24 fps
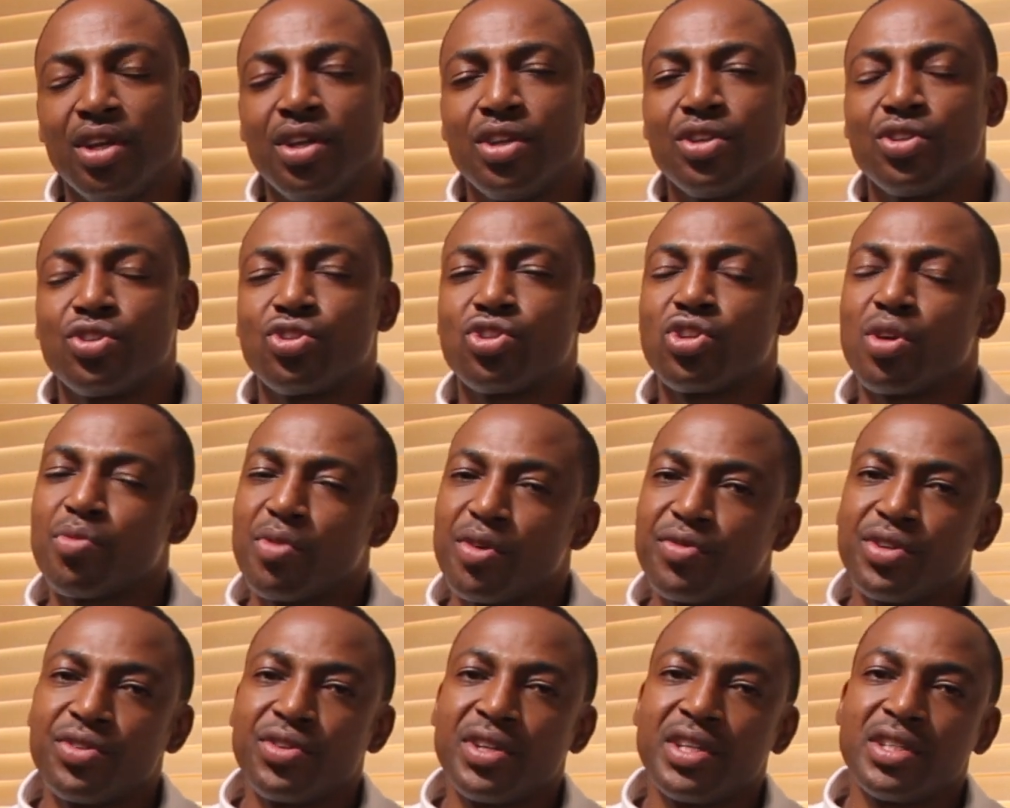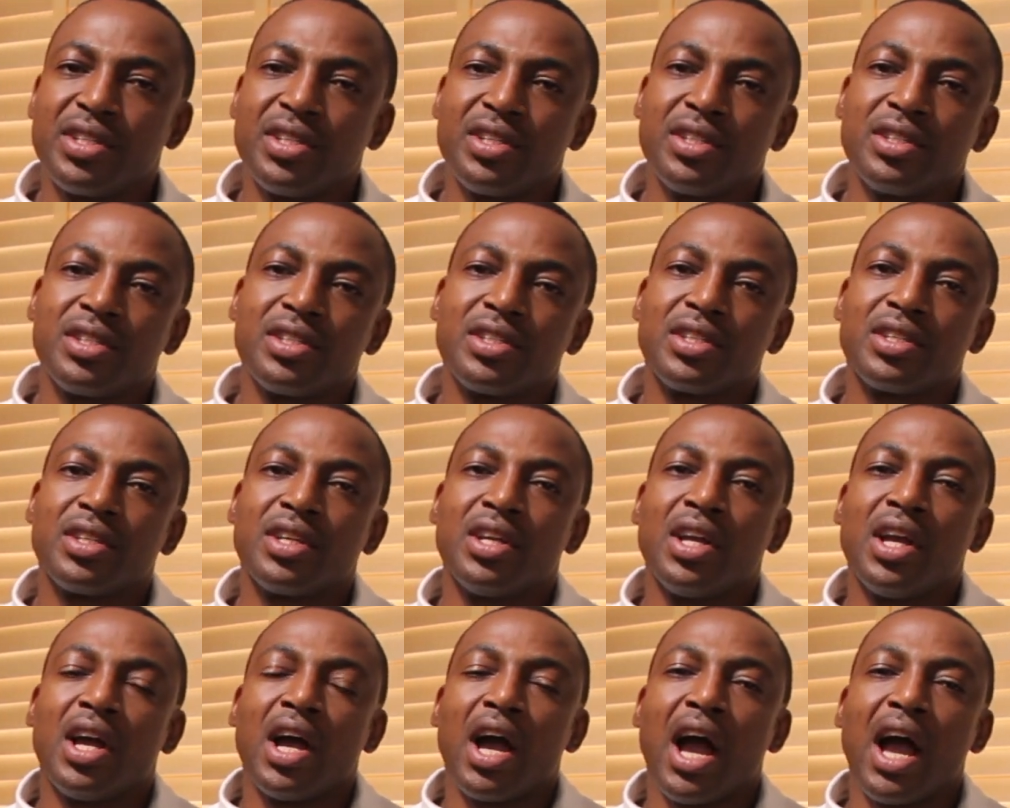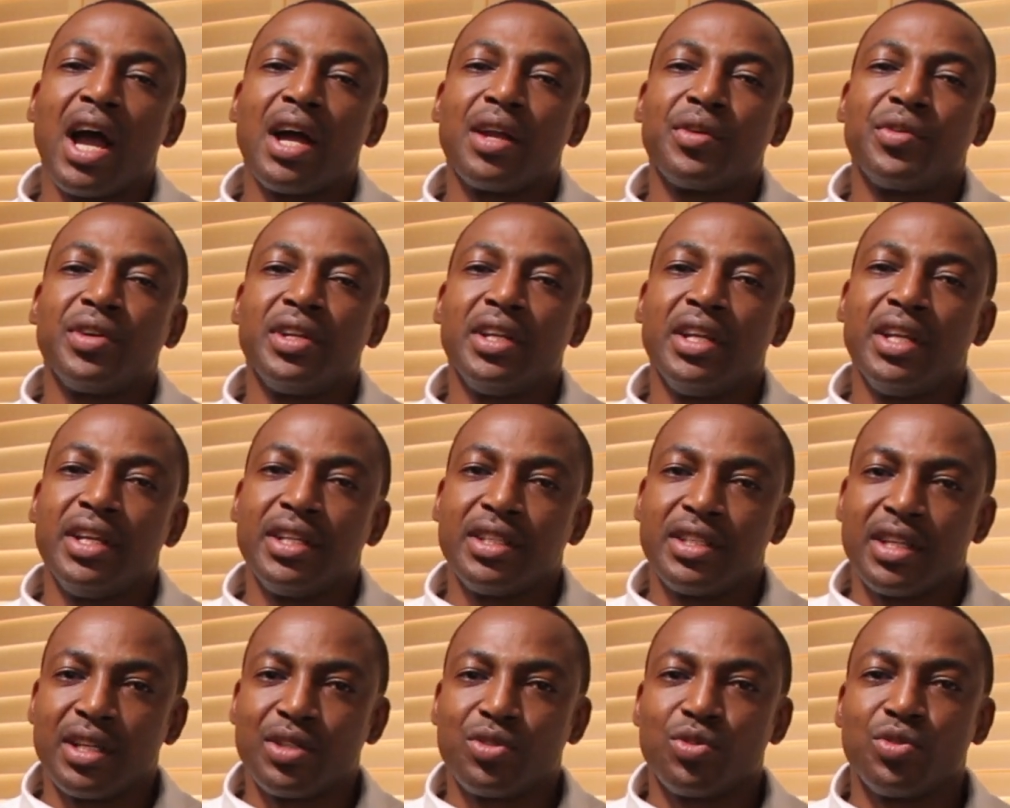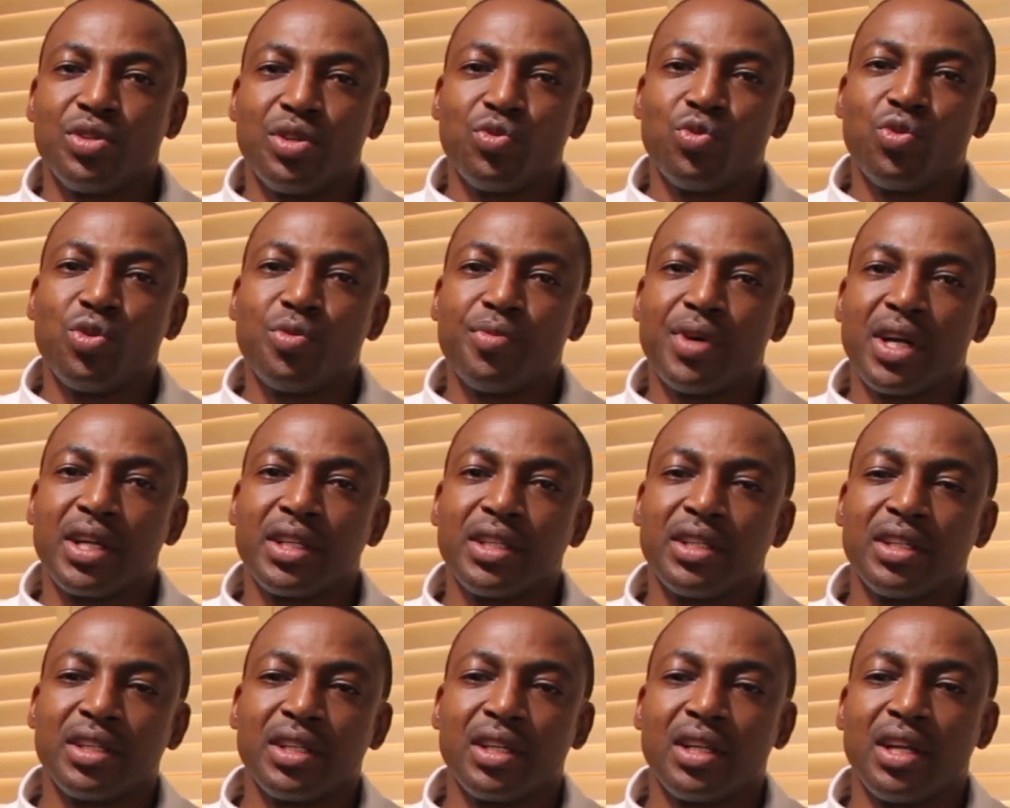Some of the reasons are related to the woman,